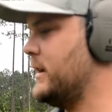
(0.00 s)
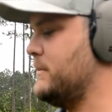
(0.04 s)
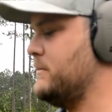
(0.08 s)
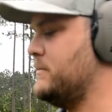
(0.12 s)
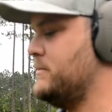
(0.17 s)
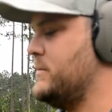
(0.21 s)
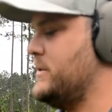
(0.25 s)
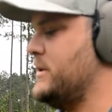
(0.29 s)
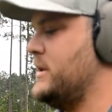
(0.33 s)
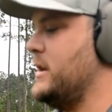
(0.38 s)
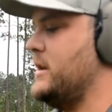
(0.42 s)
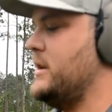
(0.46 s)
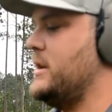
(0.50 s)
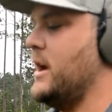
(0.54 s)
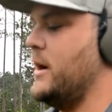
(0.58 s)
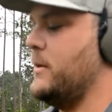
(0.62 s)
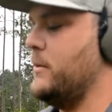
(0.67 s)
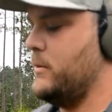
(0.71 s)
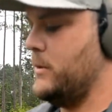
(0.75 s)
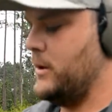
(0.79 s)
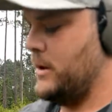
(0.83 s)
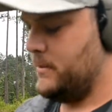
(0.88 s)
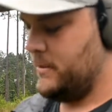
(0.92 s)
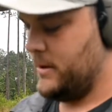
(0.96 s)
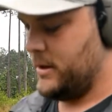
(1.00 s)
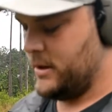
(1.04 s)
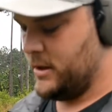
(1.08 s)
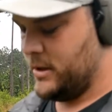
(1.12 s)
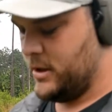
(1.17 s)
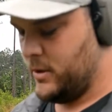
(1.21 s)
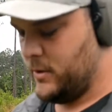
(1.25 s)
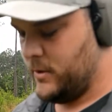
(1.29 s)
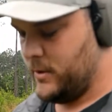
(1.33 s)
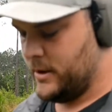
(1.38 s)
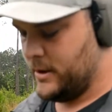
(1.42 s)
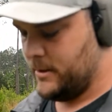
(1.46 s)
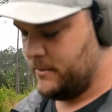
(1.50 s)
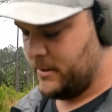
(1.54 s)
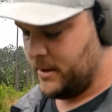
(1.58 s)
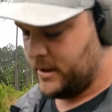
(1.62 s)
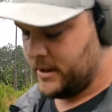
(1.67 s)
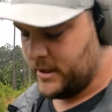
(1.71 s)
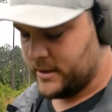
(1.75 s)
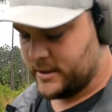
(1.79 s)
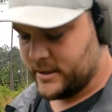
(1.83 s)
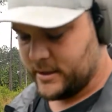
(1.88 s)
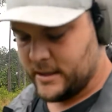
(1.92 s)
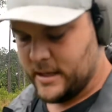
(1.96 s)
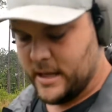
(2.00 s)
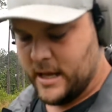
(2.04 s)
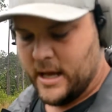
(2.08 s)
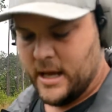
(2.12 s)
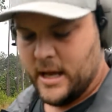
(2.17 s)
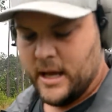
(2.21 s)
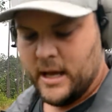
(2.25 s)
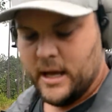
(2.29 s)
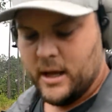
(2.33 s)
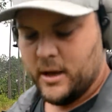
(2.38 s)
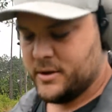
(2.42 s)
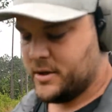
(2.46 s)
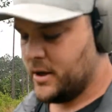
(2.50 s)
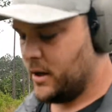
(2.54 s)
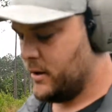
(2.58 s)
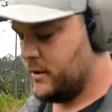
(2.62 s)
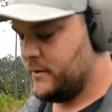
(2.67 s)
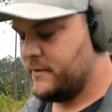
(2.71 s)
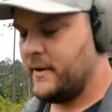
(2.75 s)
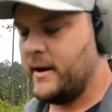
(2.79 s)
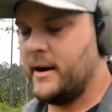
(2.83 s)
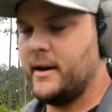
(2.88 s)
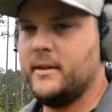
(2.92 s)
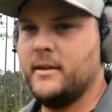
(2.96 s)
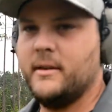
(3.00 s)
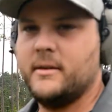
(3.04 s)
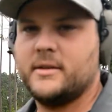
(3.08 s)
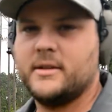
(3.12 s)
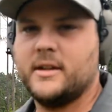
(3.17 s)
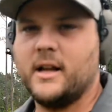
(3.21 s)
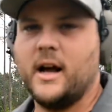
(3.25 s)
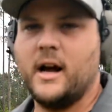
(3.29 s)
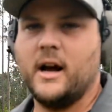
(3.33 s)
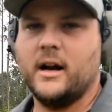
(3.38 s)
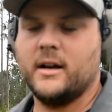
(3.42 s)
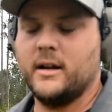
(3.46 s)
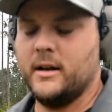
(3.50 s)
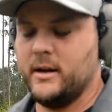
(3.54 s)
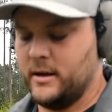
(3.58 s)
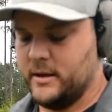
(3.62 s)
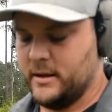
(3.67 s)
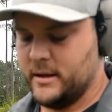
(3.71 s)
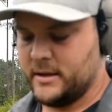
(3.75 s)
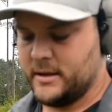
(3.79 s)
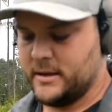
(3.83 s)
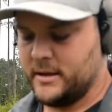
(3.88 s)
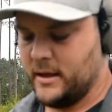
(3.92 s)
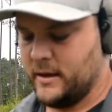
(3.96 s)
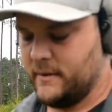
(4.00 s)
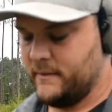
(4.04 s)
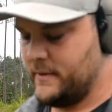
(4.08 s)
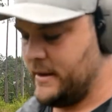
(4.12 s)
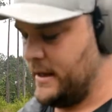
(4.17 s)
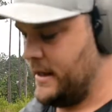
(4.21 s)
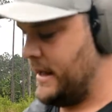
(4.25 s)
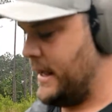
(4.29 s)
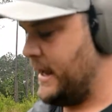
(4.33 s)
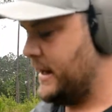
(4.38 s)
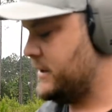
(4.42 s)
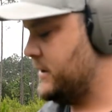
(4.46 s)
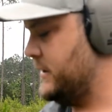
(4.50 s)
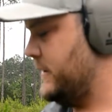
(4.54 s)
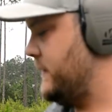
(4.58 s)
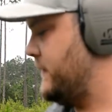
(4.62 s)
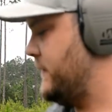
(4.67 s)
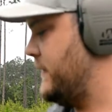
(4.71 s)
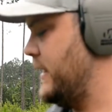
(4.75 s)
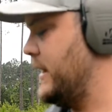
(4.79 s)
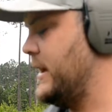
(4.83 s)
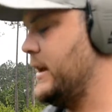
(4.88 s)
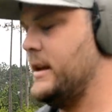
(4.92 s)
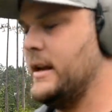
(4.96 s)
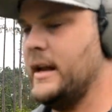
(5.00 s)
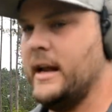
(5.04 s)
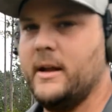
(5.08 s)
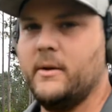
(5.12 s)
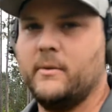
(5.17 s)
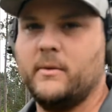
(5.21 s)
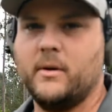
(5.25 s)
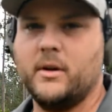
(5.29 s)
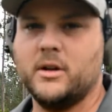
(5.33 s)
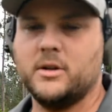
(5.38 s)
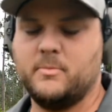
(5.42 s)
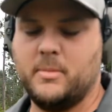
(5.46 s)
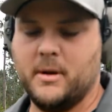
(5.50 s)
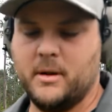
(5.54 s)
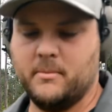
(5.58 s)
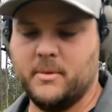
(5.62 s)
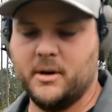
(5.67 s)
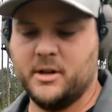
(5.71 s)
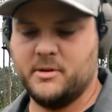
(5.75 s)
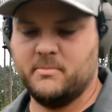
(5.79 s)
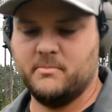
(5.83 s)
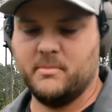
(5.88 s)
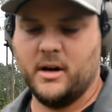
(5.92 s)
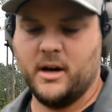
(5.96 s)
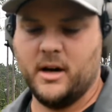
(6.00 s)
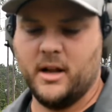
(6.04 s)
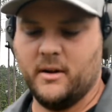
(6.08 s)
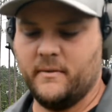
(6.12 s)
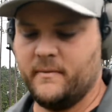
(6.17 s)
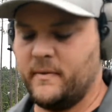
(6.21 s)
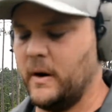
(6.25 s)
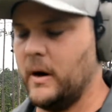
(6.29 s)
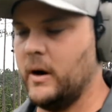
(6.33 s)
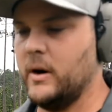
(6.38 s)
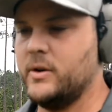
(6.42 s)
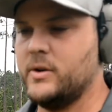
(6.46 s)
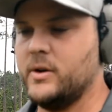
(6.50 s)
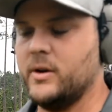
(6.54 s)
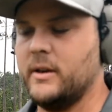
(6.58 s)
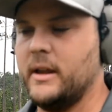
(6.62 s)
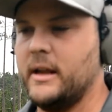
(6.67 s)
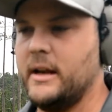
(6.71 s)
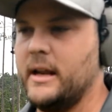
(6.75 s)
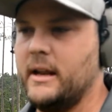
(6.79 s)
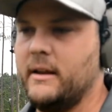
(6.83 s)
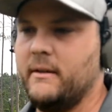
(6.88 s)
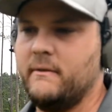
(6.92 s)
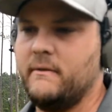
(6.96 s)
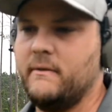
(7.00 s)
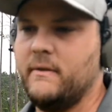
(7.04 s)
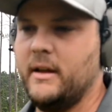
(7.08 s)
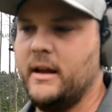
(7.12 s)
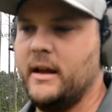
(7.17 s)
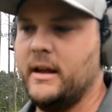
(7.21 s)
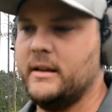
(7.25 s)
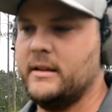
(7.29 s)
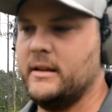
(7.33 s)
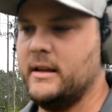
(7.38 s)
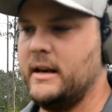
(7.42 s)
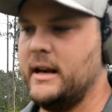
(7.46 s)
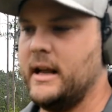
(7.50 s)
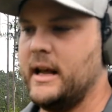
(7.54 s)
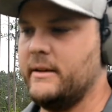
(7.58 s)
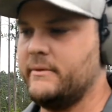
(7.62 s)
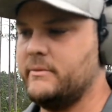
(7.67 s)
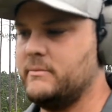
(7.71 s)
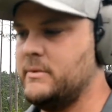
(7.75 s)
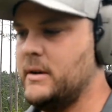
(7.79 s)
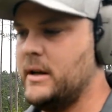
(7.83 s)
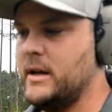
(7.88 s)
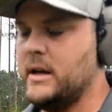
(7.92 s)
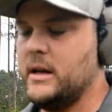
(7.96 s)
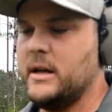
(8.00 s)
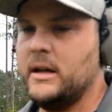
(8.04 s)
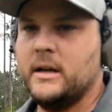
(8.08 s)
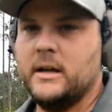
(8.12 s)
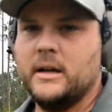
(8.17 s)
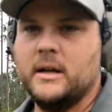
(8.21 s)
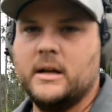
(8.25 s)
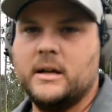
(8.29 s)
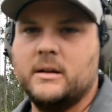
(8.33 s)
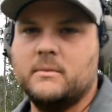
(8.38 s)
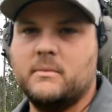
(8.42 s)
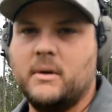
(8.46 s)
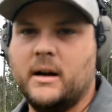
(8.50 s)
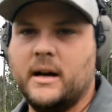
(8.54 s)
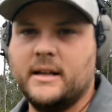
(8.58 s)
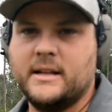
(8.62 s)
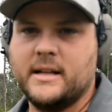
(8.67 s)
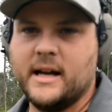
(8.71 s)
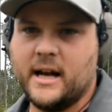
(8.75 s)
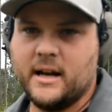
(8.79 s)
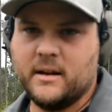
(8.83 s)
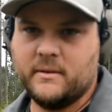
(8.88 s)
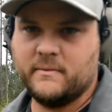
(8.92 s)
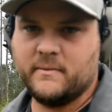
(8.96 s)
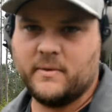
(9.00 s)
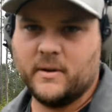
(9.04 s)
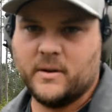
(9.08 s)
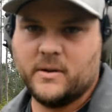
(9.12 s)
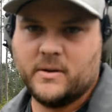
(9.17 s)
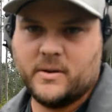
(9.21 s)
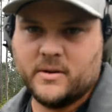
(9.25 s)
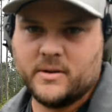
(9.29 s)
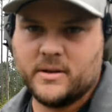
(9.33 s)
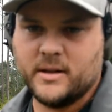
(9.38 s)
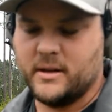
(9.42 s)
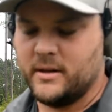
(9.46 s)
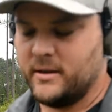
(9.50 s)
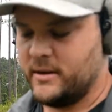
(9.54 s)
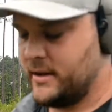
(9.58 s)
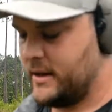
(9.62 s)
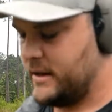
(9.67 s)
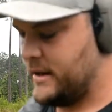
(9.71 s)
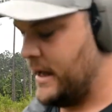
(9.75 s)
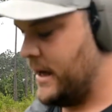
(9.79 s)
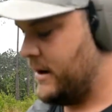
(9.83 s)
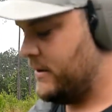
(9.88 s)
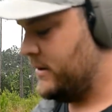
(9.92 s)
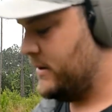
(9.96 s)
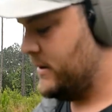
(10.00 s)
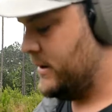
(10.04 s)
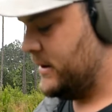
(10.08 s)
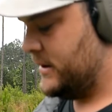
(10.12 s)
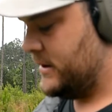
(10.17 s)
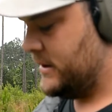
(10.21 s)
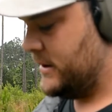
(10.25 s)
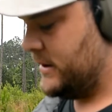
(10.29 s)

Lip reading: I'm done with what I'm going to do with it because it's hard finding the stock and all that stuff that actually fit, and I didn't want to spend a bunch of money on furniture that didn't fit, then have money tied up in furniture sitting on the counter.